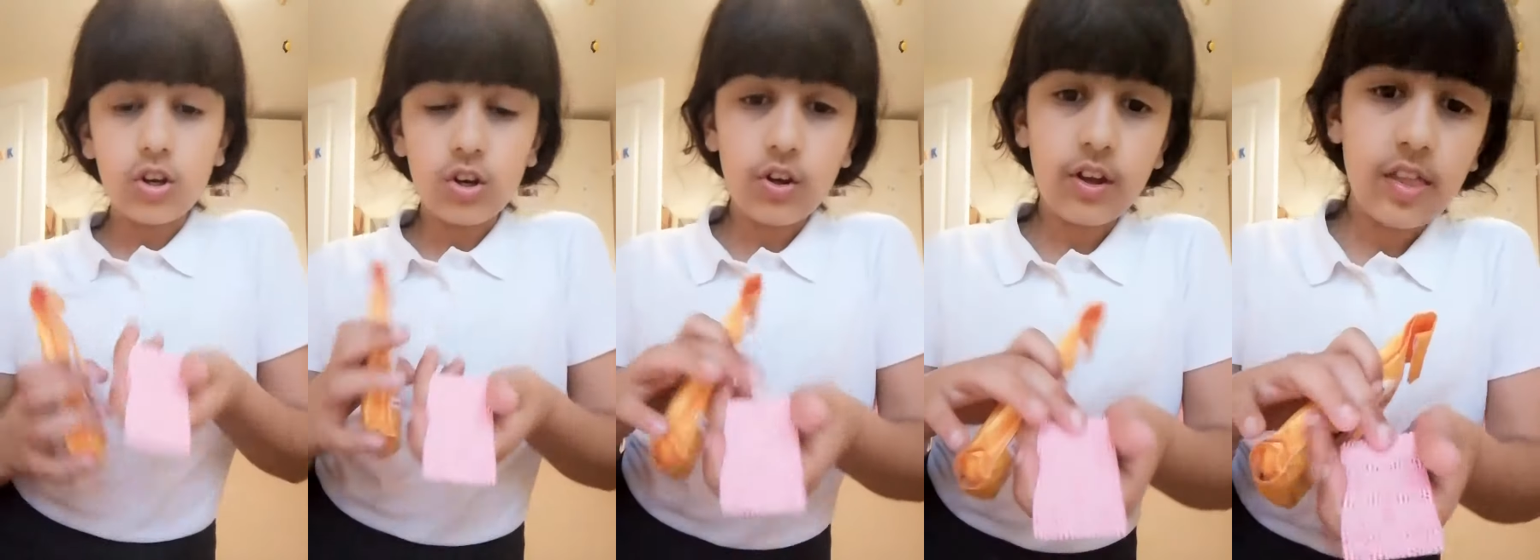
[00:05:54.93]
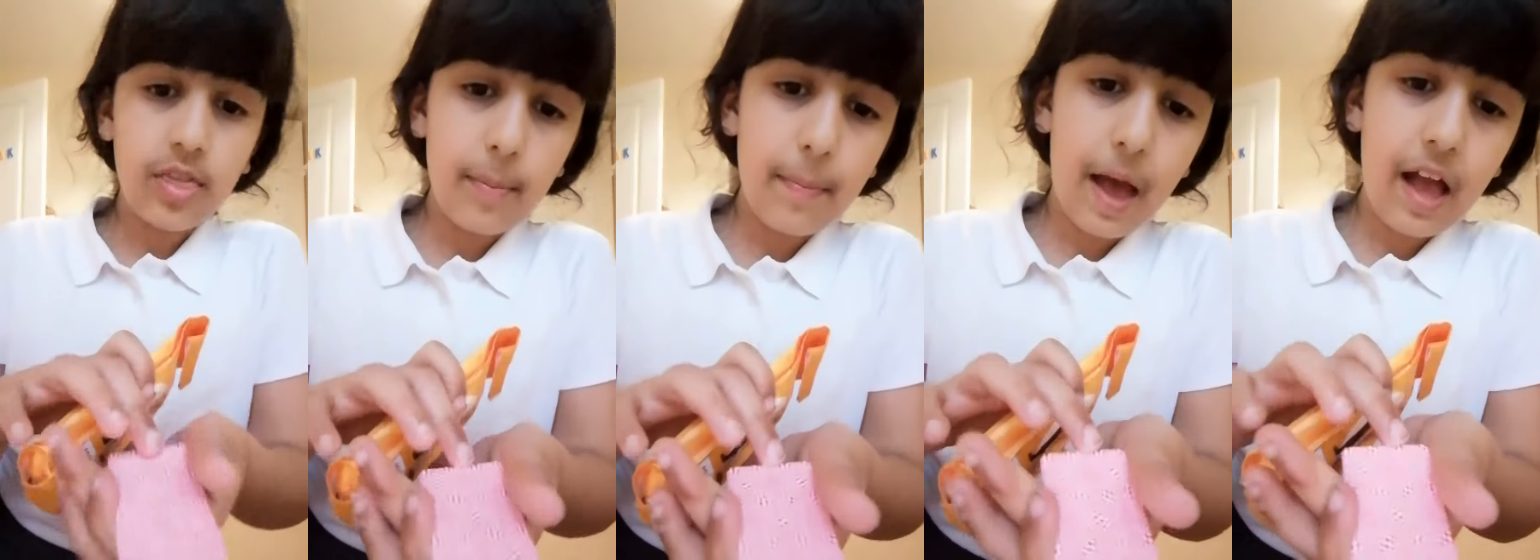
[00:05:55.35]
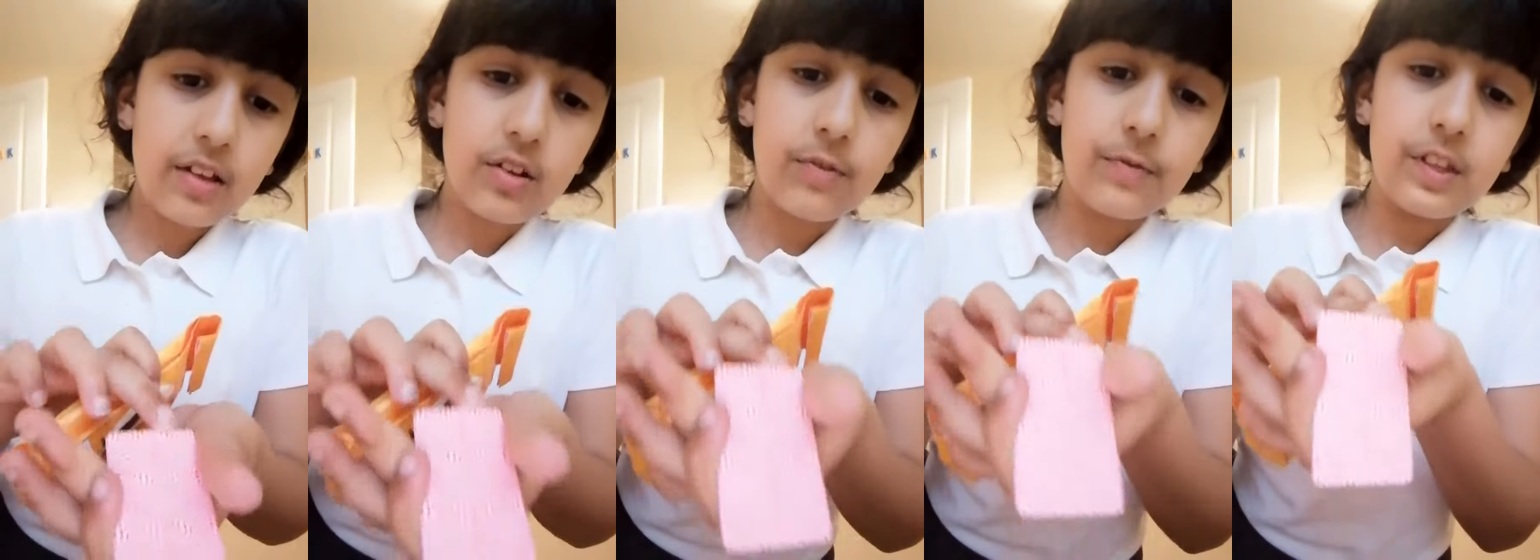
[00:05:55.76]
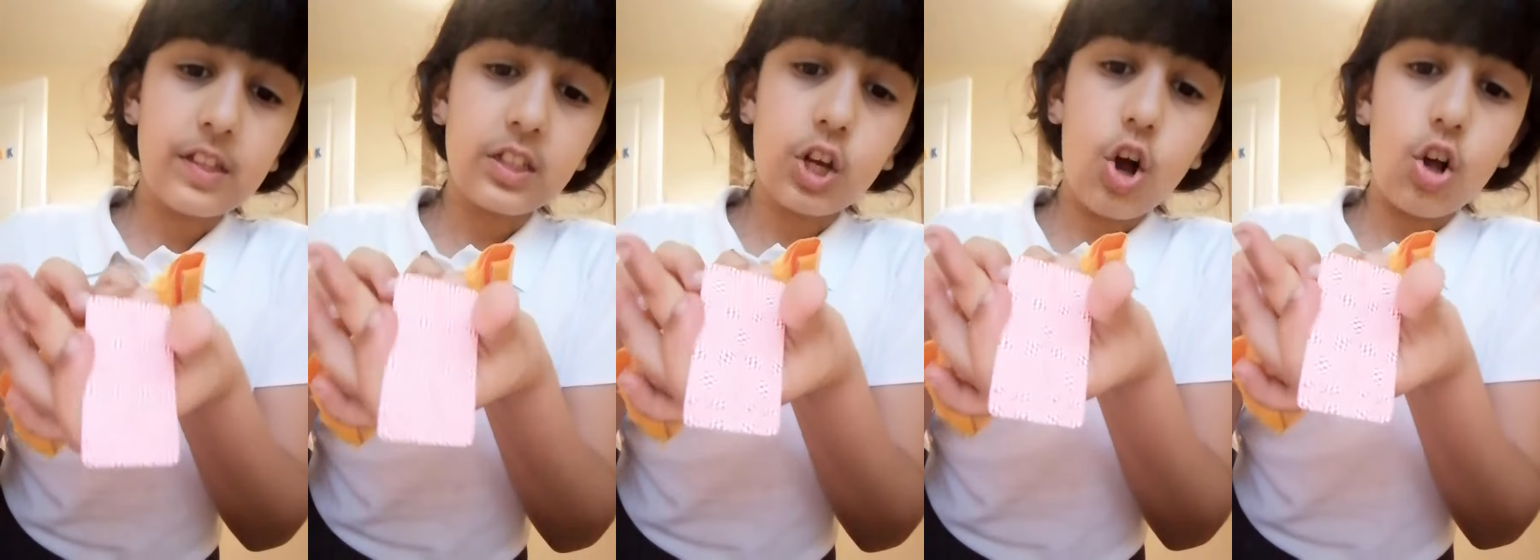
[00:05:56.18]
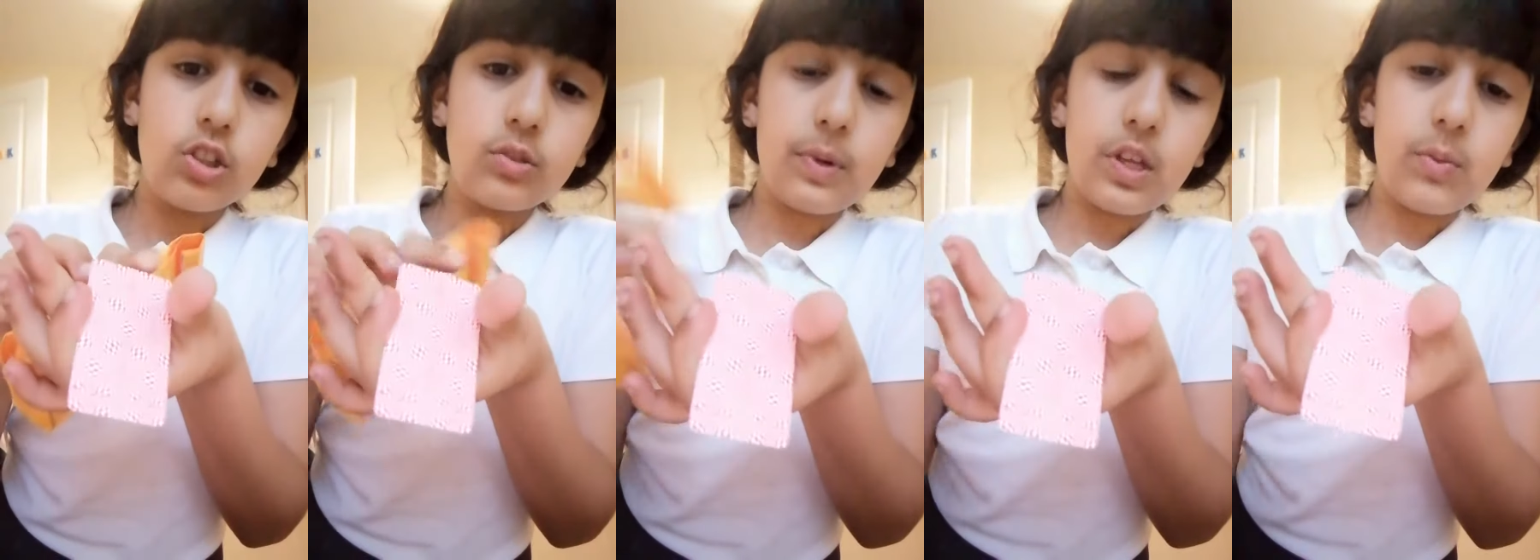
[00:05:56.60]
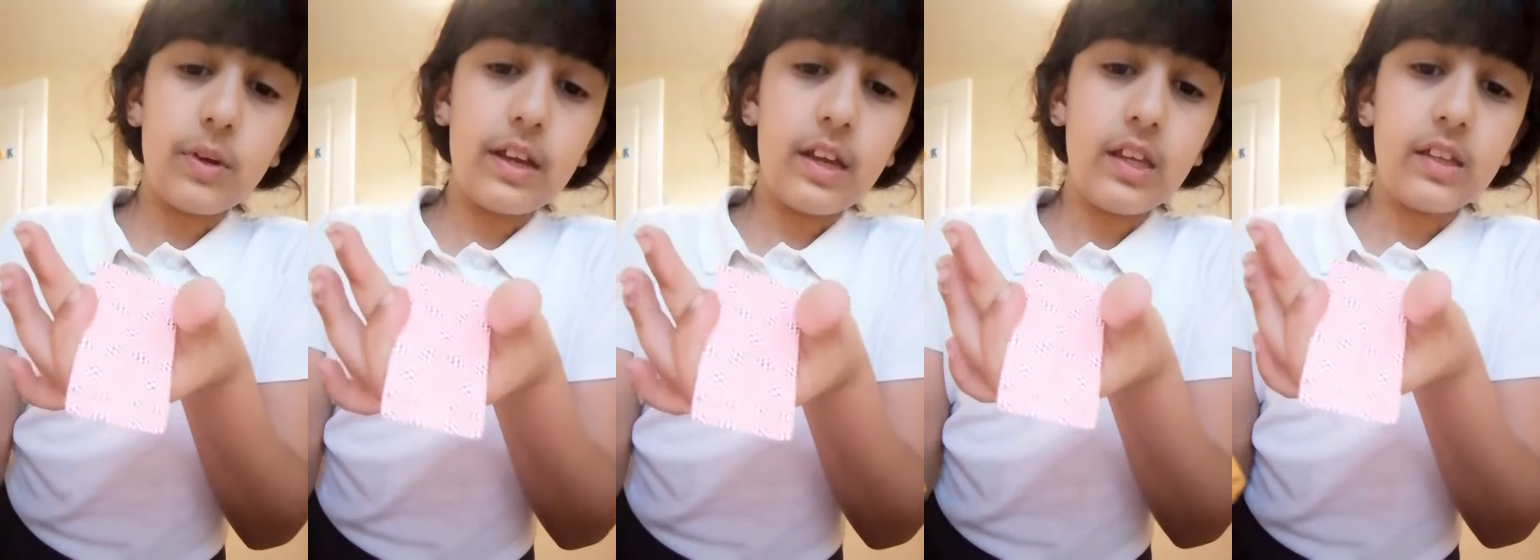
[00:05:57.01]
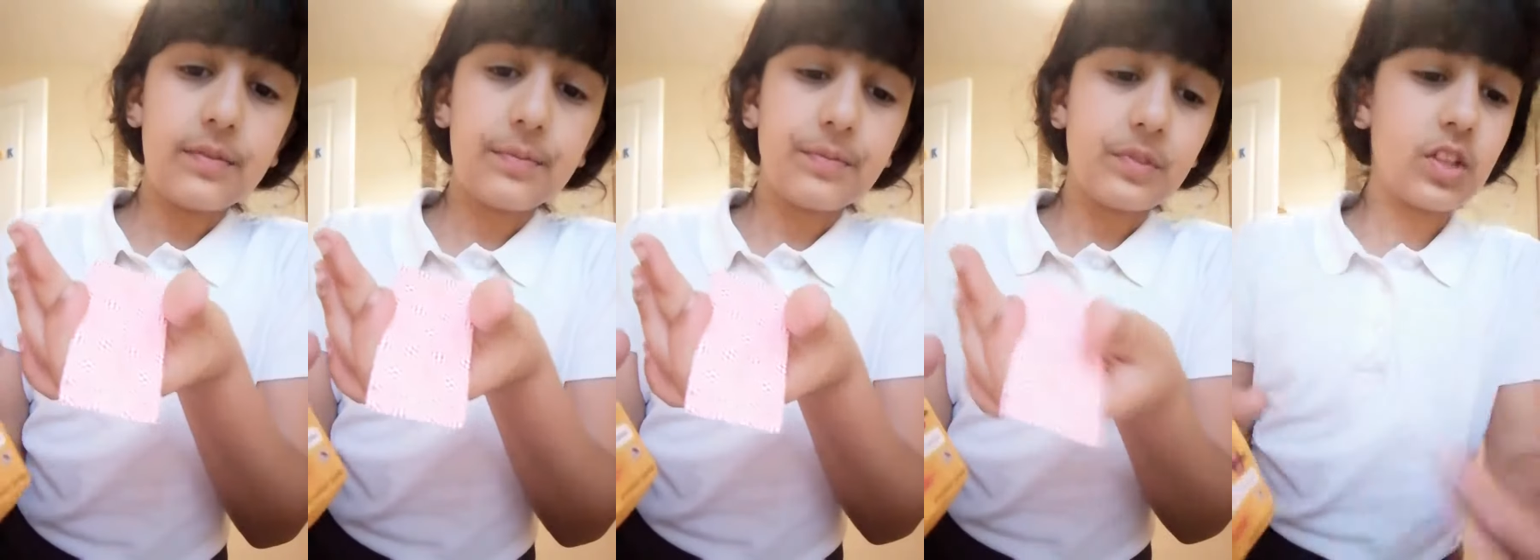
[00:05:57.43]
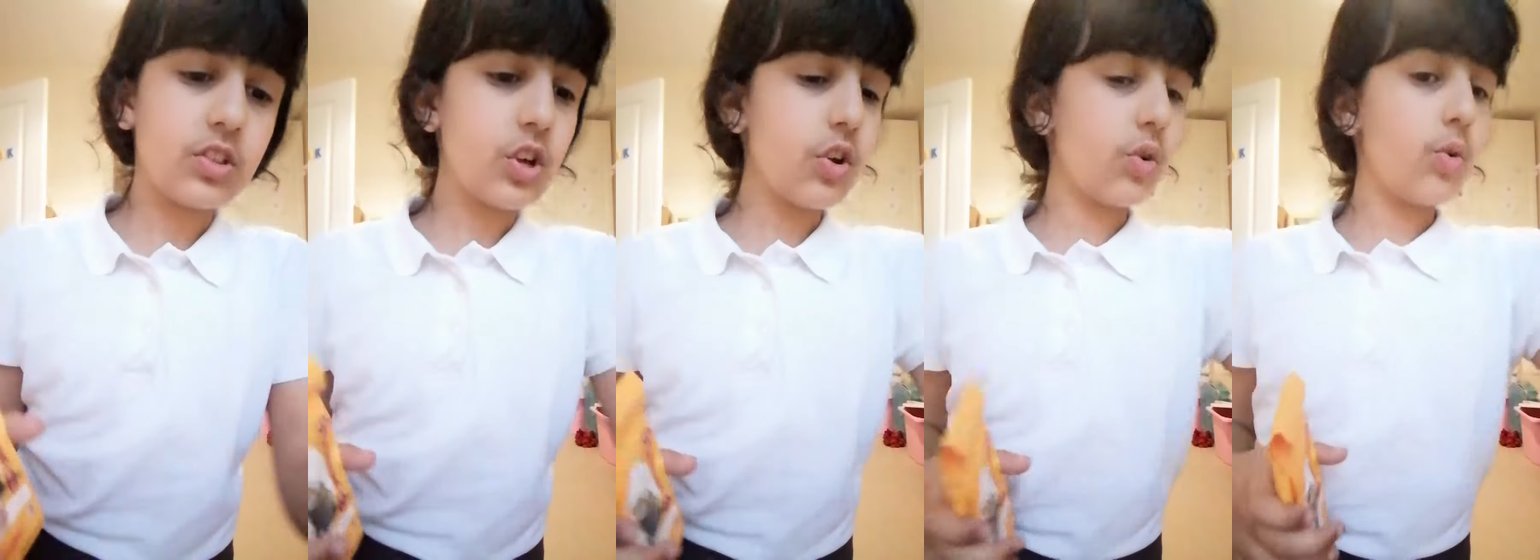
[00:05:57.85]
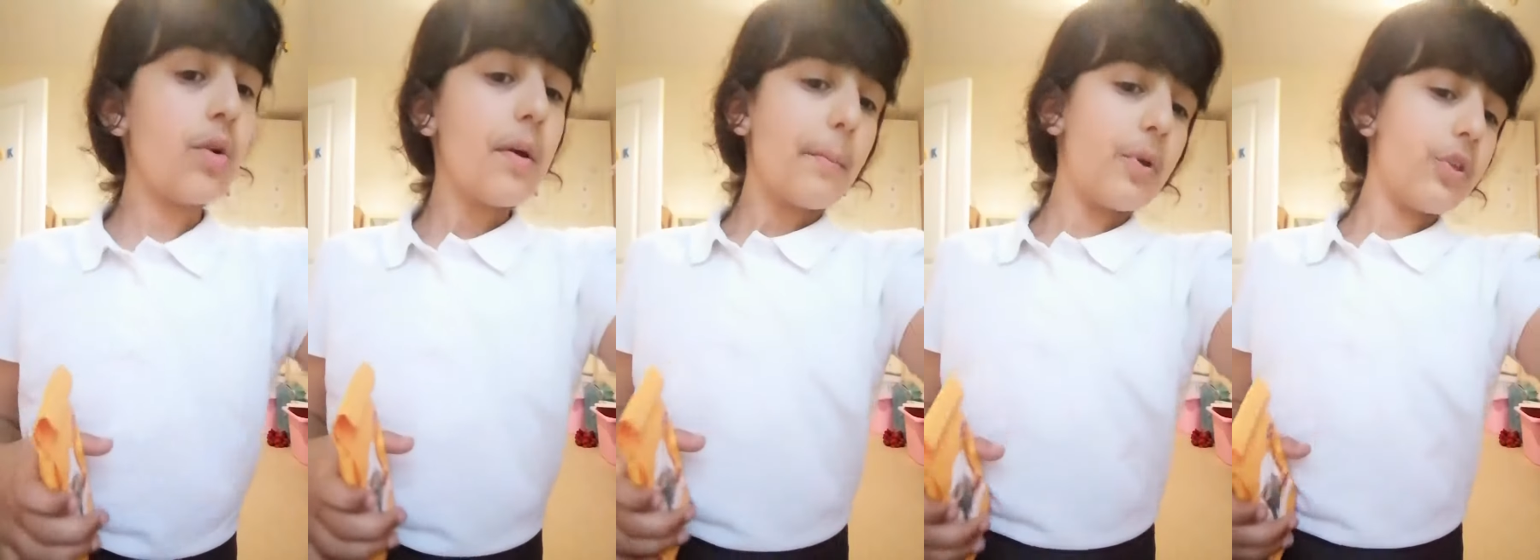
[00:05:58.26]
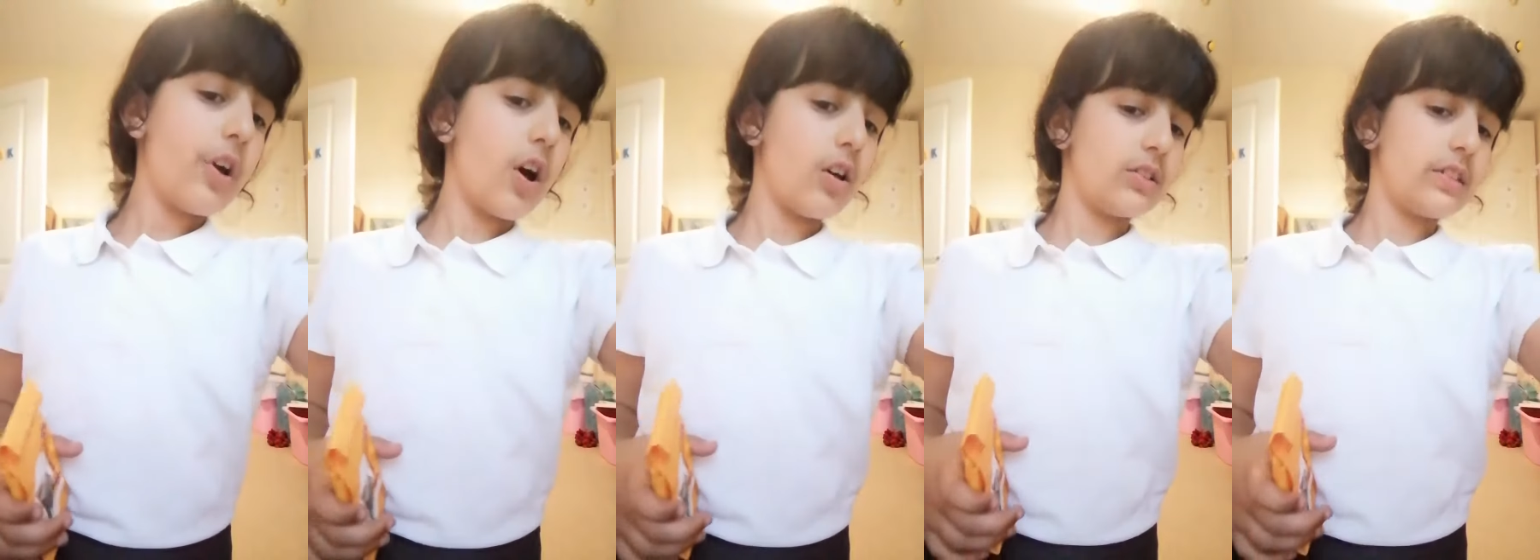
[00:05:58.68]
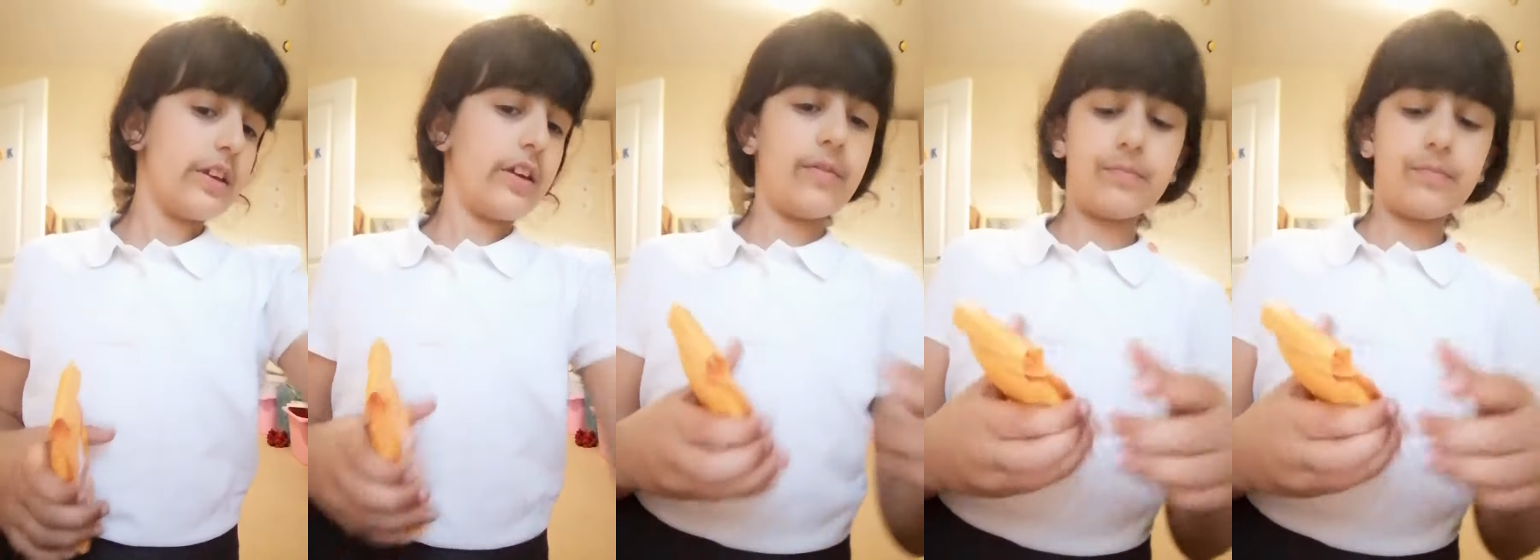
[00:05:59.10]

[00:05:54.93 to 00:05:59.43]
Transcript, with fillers: Look at the back of these cards, by the way. They're, so, so cool. Put the cards here.